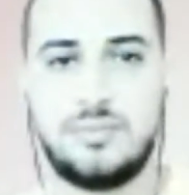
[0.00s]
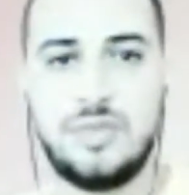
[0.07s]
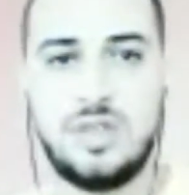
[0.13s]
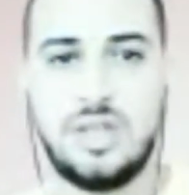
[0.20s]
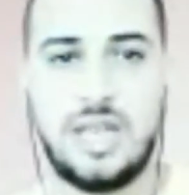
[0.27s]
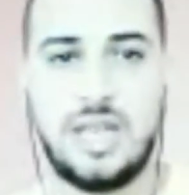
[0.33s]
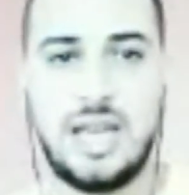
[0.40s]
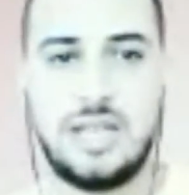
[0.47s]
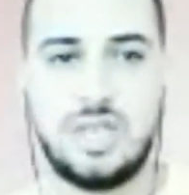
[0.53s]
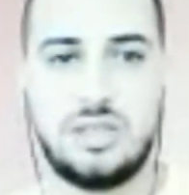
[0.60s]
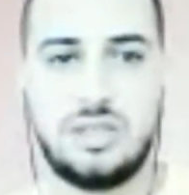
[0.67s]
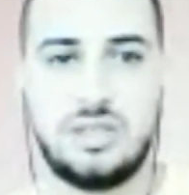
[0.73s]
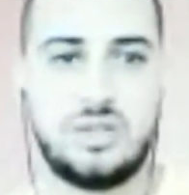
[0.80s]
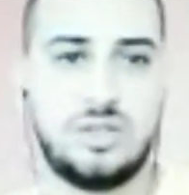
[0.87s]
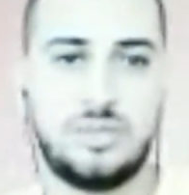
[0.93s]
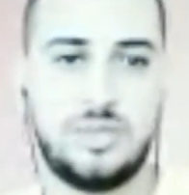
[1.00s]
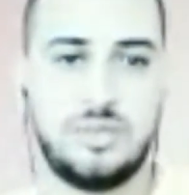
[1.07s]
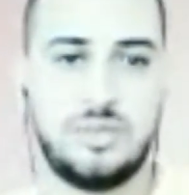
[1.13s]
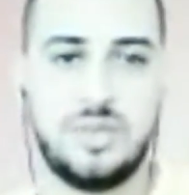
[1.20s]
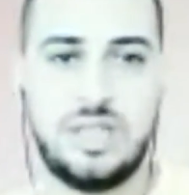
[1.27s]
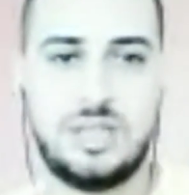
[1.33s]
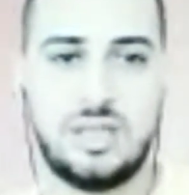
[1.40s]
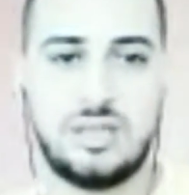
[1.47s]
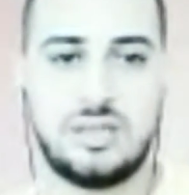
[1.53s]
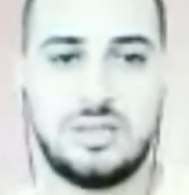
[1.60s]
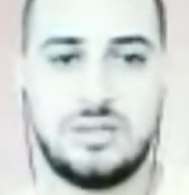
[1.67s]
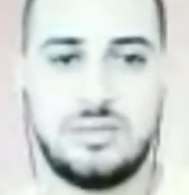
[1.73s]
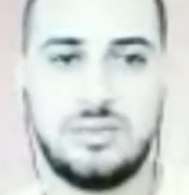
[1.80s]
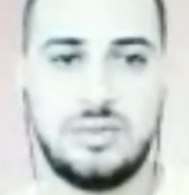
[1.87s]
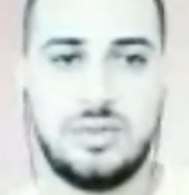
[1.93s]
a gadget, it could be many
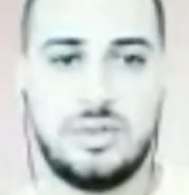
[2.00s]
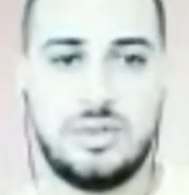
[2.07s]
things,